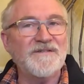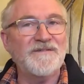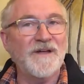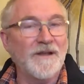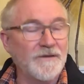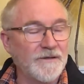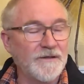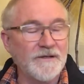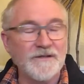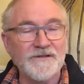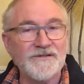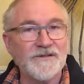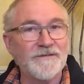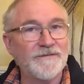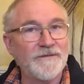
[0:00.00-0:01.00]

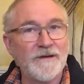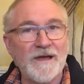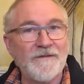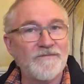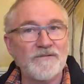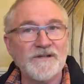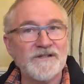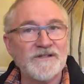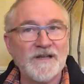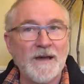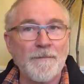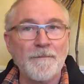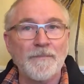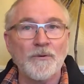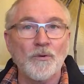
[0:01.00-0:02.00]
funders of every
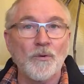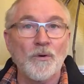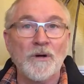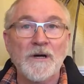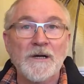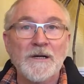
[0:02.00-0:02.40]
stamp, or